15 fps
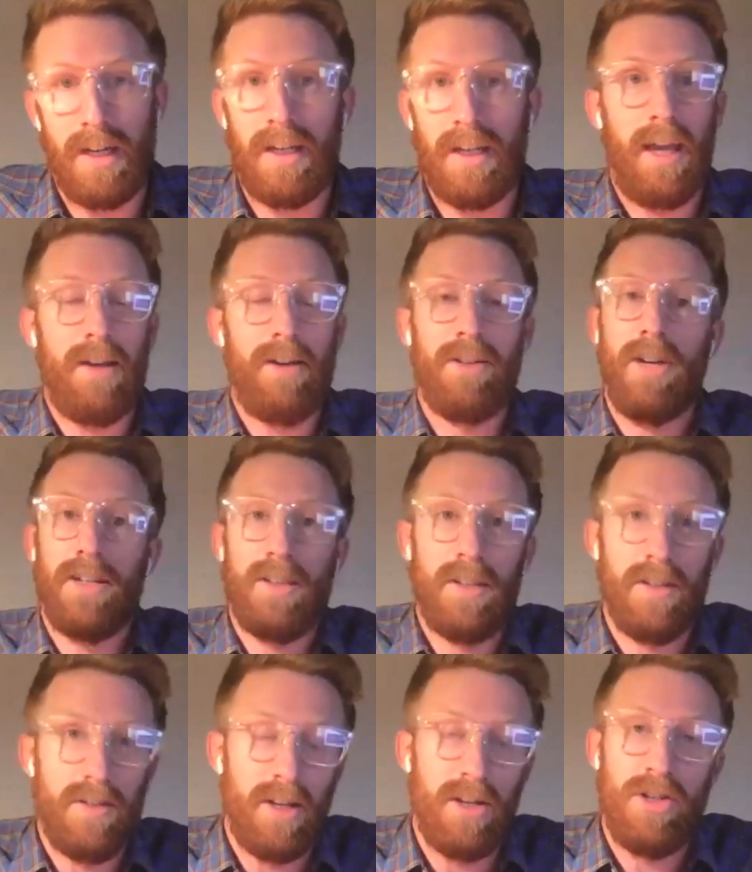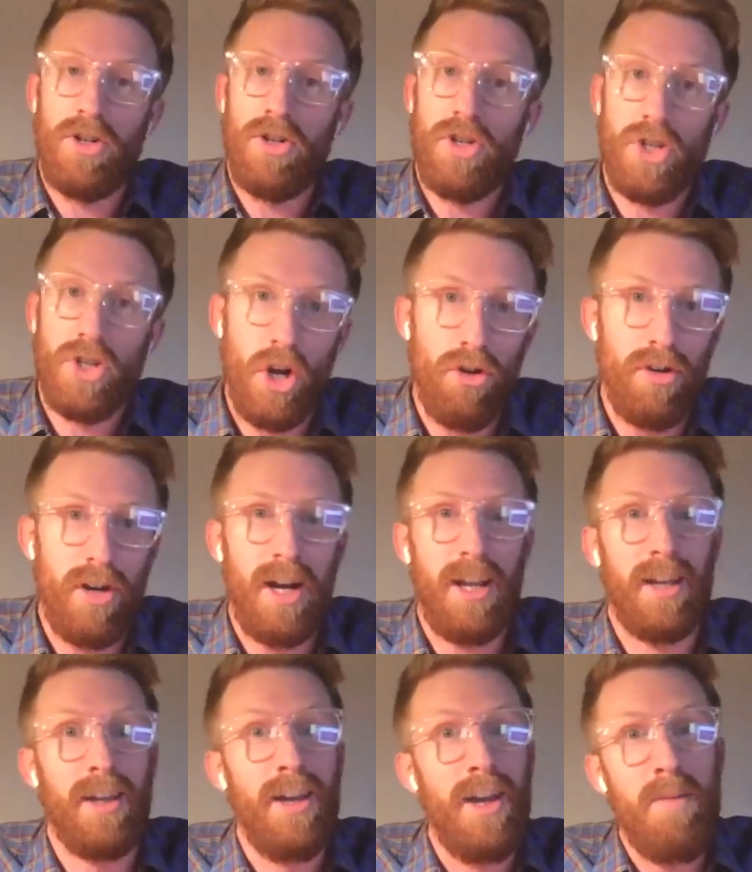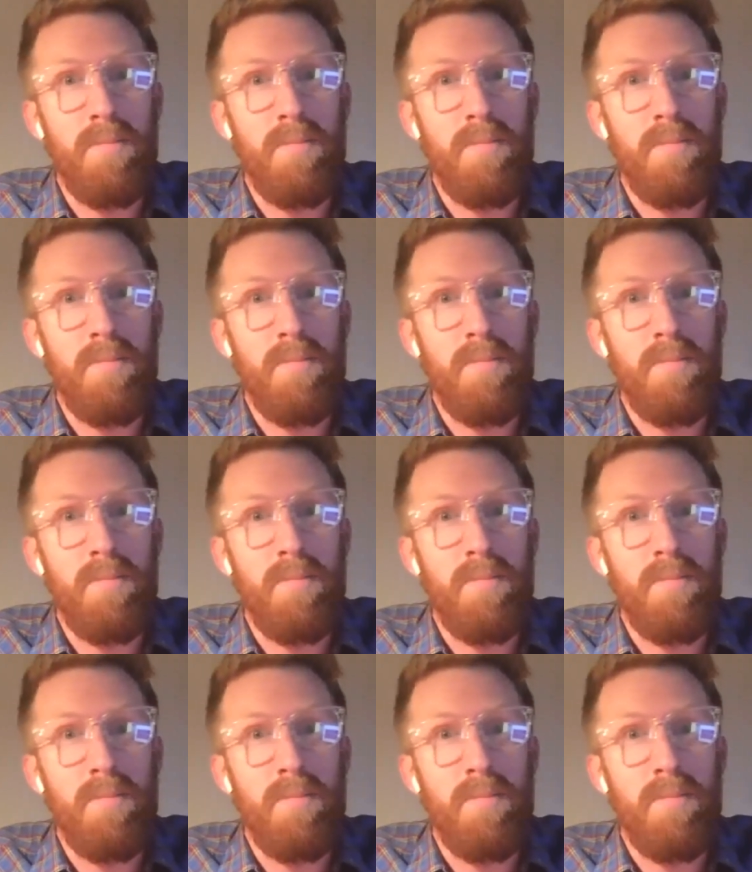again, collecting signatures, donating,